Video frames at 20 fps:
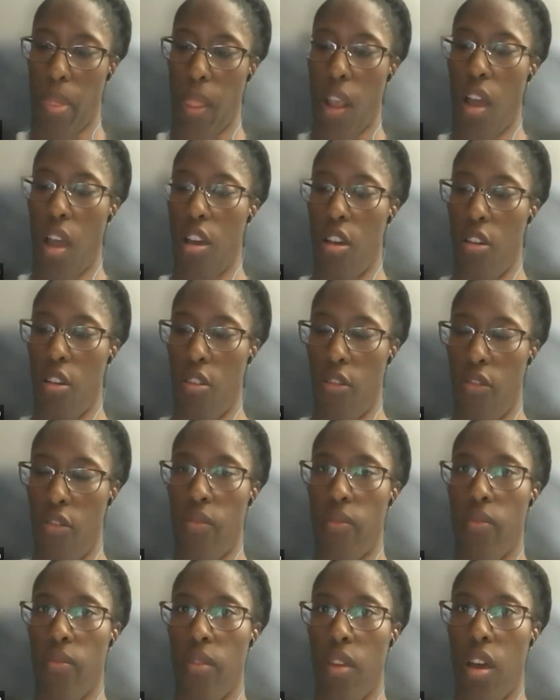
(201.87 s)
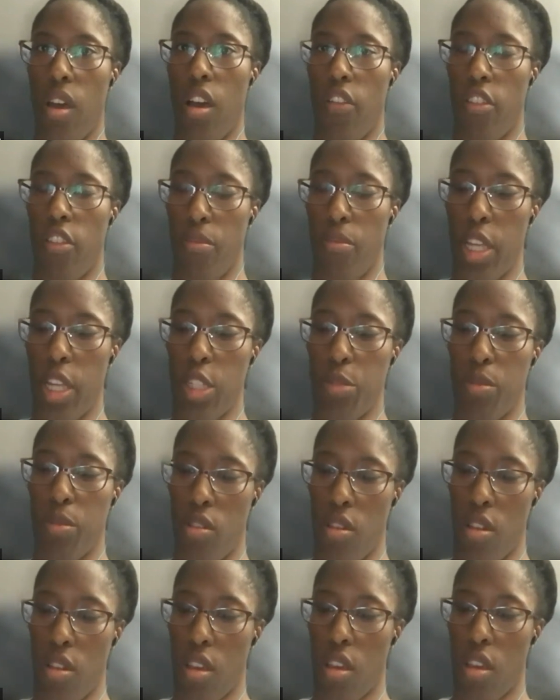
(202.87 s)
of the peace
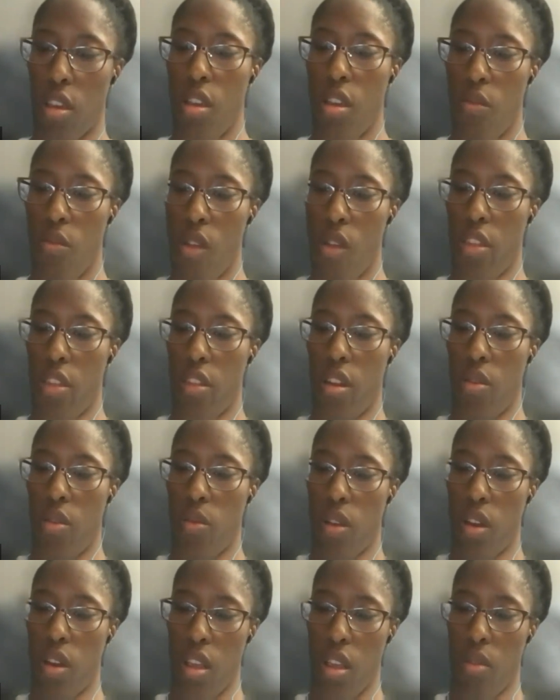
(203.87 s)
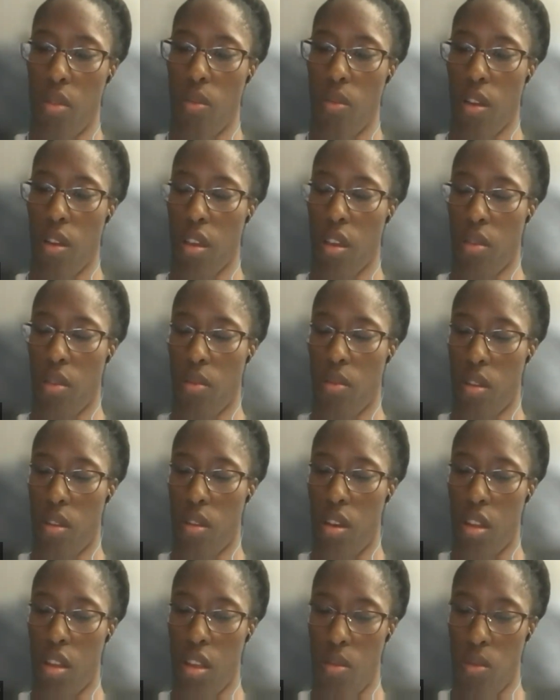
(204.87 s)
building rather than what didn't work and what
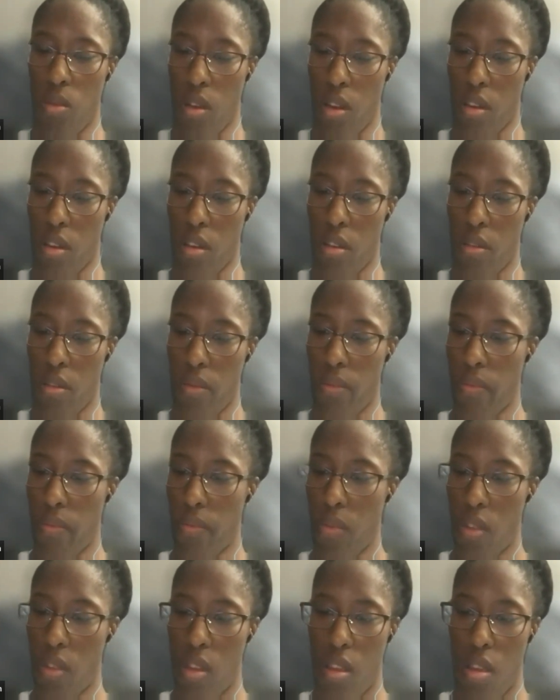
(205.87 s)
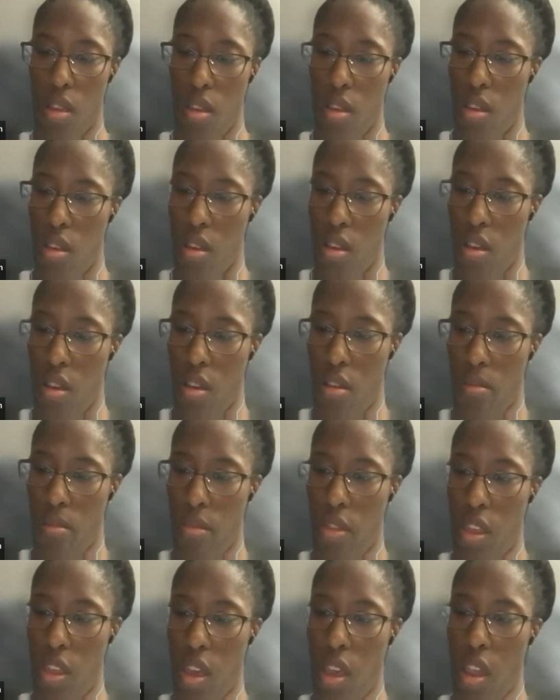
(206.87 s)
did work.
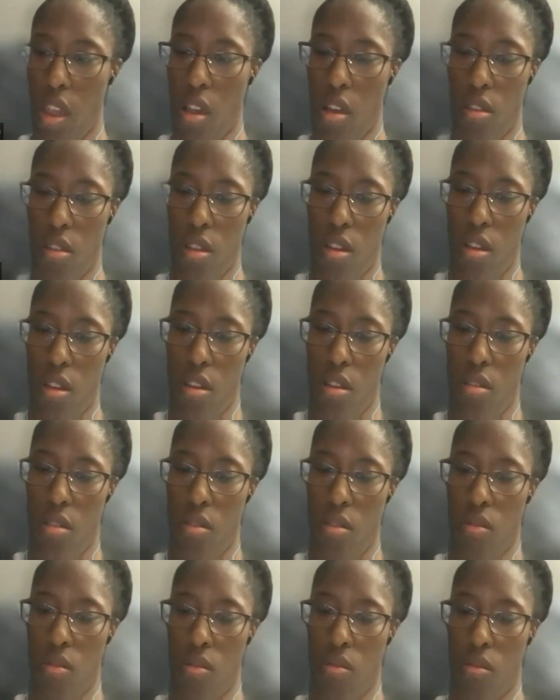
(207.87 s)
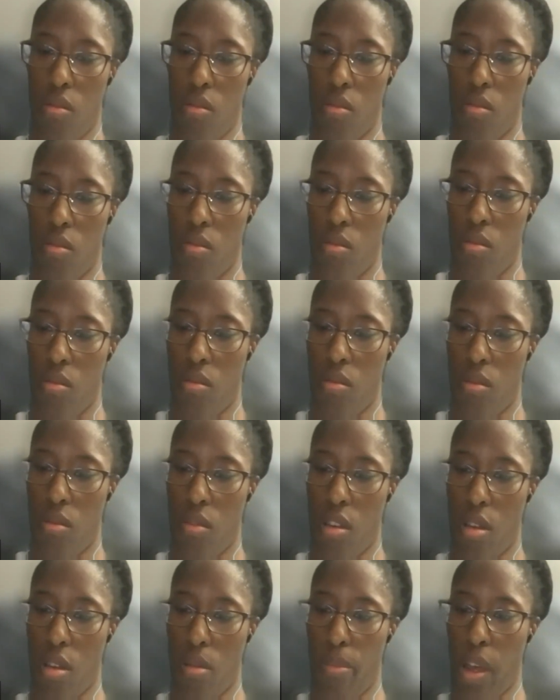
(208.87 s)
They only know
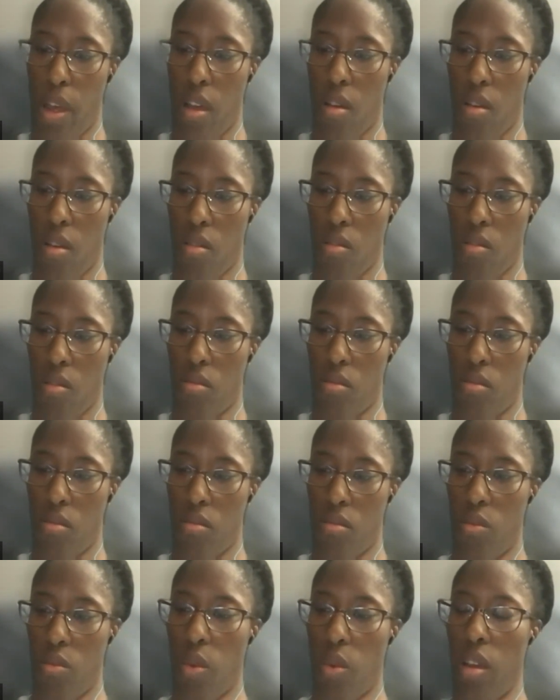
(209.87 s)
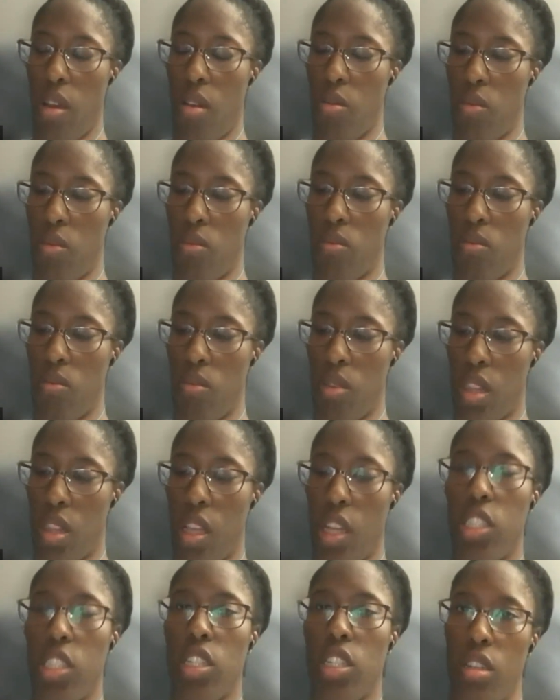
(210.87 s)
about, well, what
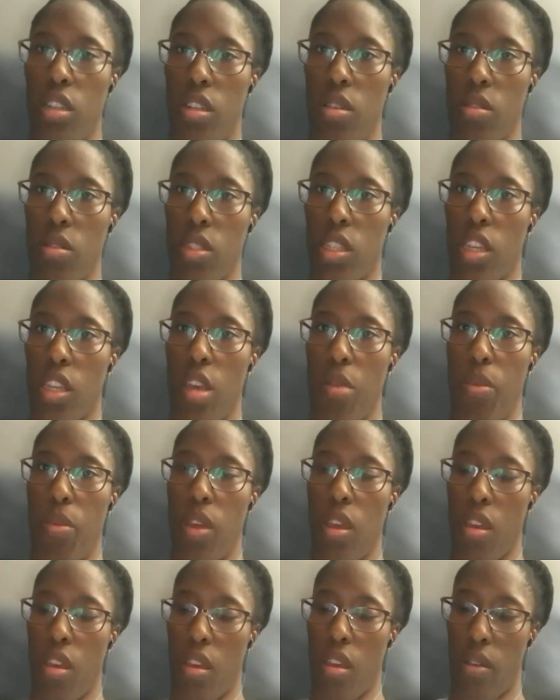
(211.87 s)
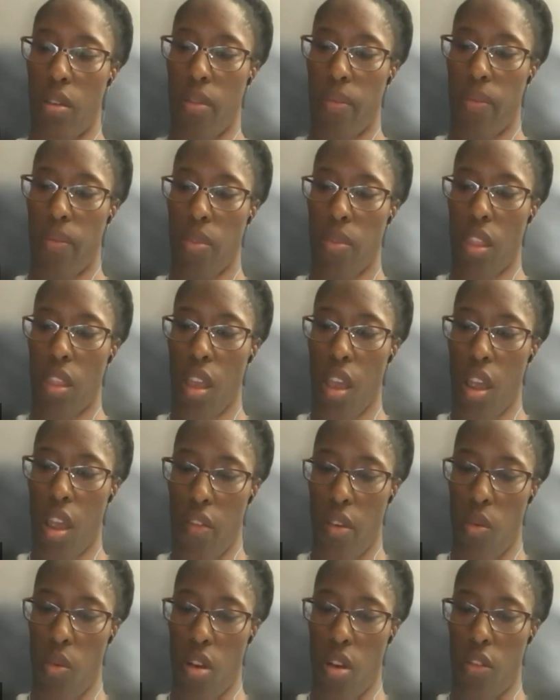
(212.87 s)
they should do is keeping
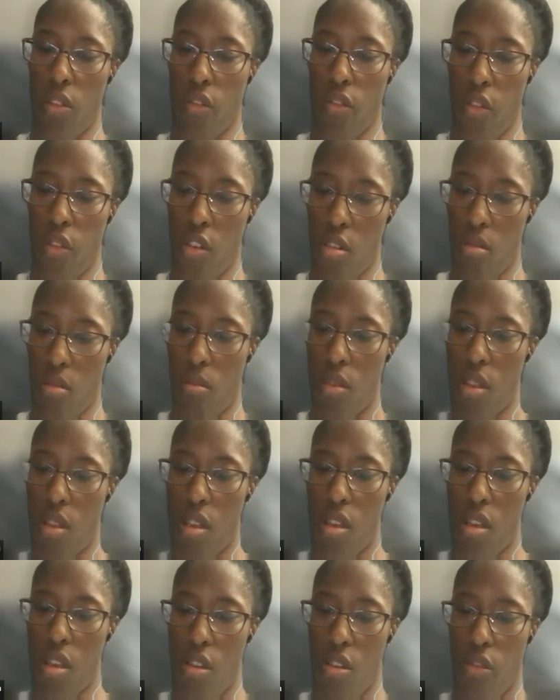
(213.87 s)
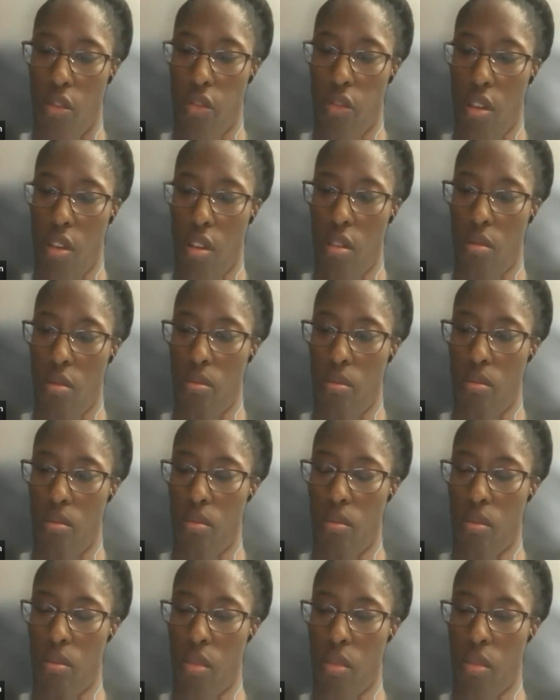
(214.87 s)
everyone informed from